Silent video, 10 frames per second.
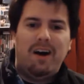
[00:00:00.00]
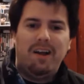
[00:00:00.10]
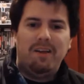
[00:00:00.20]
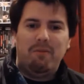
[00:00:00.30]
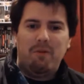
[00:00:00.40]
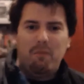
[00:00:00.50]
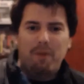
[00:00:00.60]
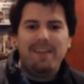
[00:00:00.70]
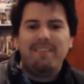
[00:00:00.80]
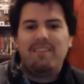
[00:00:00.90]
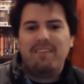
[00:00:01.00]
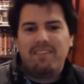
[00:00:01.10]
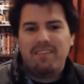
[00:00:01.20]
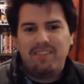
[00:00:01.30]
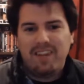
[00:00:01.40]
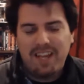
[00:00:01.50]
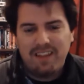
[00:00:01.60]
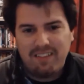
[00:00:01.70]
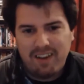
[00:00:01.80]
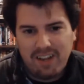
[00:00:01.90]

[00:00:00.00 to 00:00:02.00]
I will wait to see it.